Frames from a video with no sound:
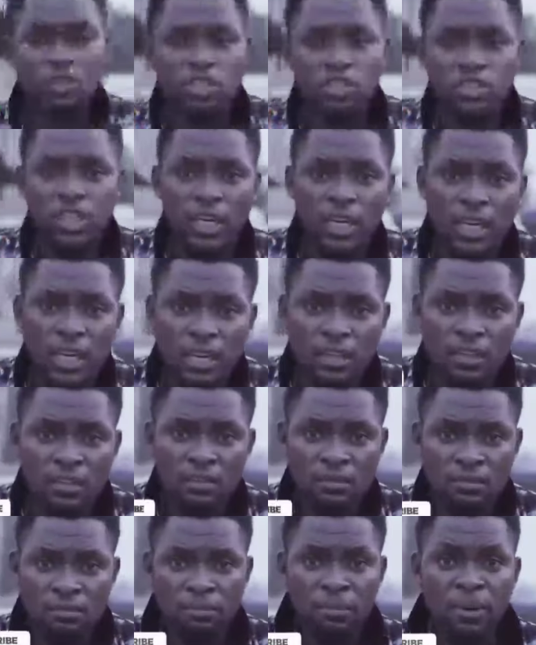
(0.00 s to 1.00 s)
to this channel.
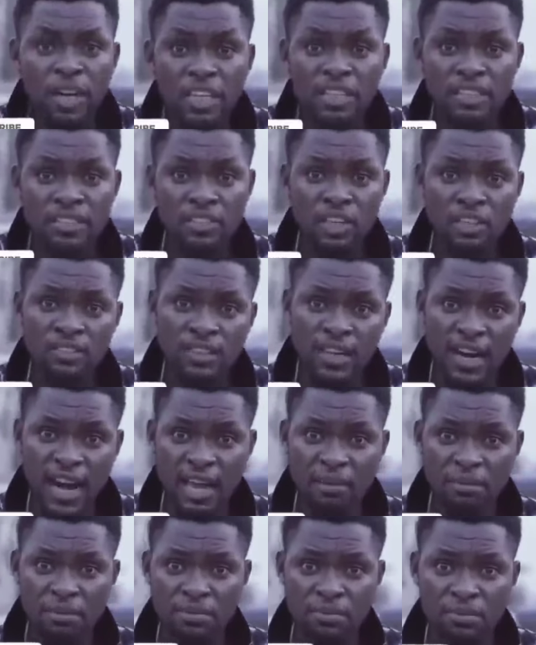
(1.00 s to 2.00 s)
Please
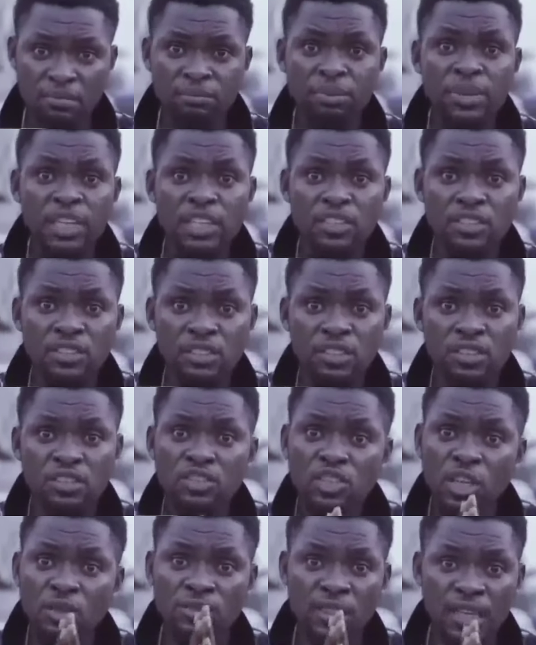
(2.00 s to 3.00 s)
subscribe. Please
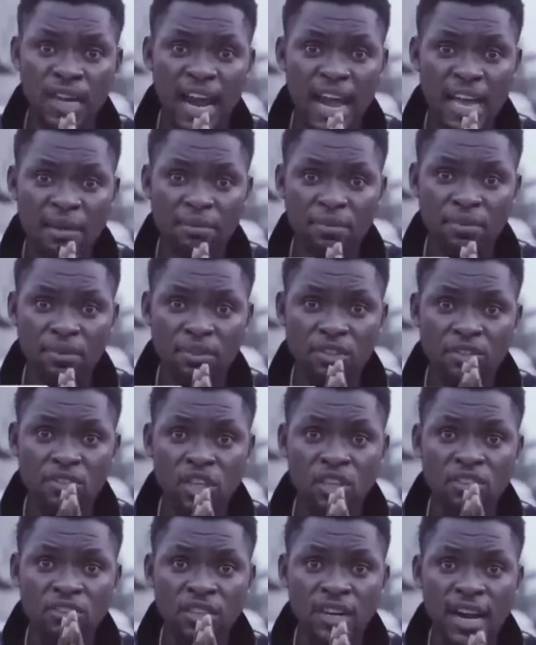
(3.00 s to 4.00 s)
subscribe.
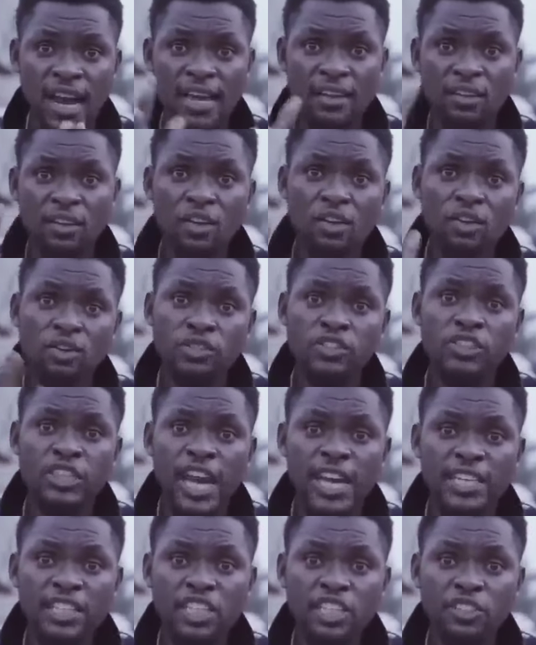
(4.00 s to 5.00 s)
Subscribe.
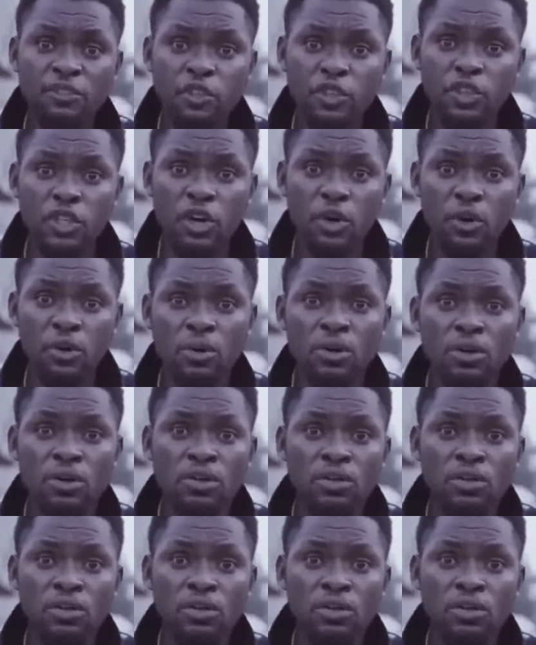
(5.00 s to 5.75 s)
Share this video.